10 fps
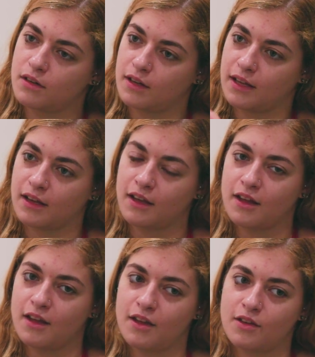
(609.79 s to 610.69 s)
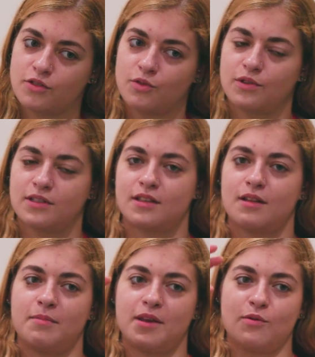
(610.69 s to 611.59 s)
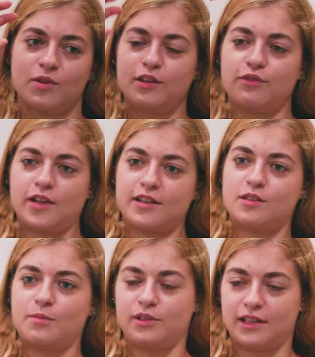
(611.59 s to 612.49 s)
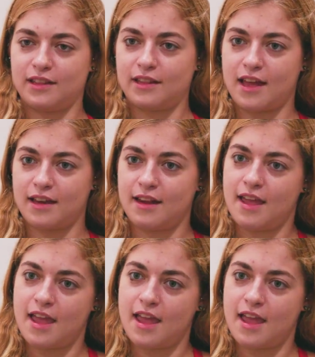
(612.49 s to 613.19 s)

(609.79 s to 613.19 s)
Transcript: Like, so it's being really flexible in that